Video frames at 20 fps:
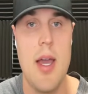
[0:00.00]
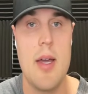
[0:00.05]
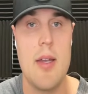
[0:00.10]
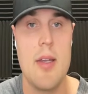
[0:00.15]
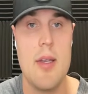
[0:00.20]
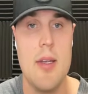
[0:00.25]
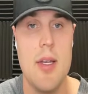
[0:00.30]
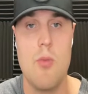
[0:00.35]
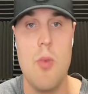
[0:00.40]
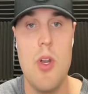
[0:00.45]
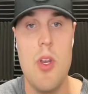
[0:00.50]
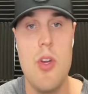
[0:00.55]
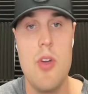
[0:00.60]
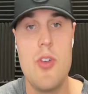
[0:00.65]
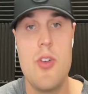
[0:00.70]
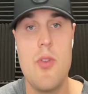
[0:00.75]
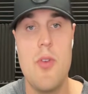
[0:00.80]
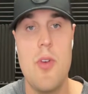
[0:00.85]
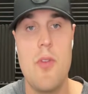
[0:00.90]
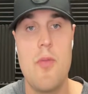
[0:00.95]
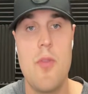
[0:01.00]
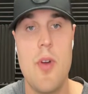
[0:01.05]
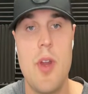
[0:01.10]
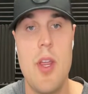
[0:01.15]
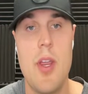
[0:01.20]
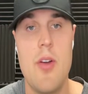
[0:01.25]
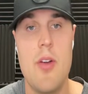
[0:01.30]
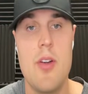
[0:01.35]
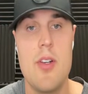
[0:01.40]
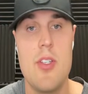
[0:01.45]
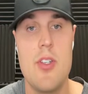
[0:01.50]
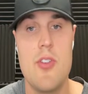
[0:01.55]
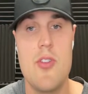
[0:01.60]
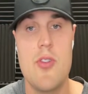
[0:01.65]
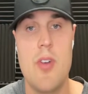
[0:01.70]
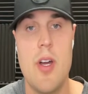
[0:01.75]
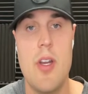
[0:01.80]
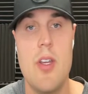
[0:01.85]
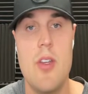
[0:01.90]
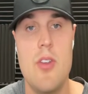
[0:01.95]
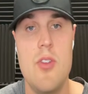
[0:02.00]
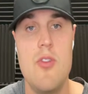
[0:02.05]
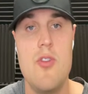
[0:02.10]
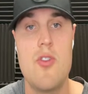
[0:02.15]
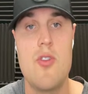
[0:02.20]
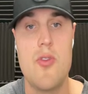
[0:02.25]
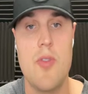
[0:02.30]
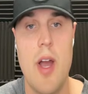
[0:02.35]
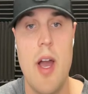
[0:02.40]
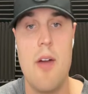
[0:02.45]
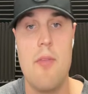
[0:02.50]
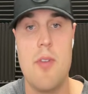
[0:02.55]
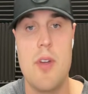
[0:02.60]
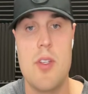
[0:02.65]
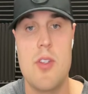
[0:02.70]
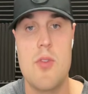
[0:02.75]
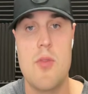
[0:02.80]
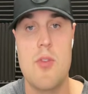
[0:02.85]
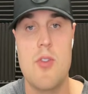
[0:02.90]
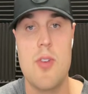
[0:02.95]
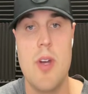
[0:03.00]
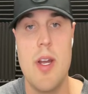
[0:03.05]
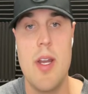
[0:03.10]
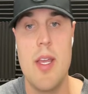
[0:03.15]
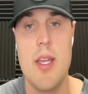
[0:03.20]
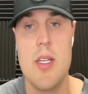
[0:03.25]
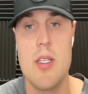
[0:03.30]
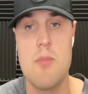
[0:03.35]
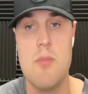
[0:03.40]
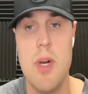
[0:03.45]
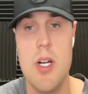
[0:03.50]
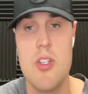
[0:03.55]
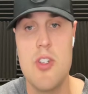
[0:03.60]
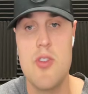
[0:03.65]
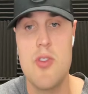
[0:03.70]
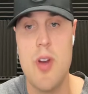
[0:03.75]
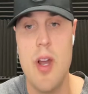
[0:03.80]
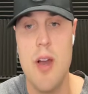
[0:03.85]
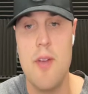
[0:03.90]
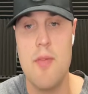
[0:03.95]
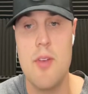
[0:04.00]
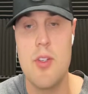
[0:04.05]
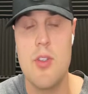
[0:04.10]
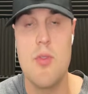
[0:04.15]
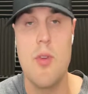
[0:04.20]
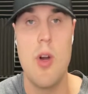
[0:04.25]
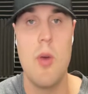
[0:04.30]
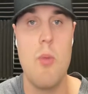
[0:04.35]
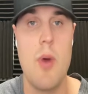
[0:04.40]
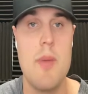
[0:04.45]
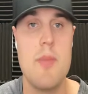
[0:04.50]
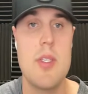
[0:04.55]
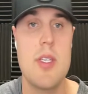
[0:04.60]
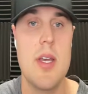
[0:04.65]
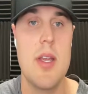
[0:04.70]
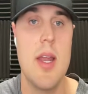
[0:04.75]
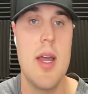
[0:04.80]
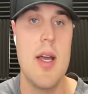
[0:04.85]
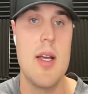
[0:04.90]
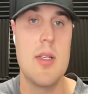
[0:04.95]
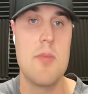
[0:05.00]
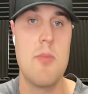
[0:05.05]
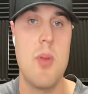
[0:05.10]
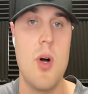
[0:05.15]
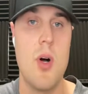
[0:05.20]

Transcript: ad. So what you're doing for here is you're trying to do traffic. So we're trying to get as much traffic to our website as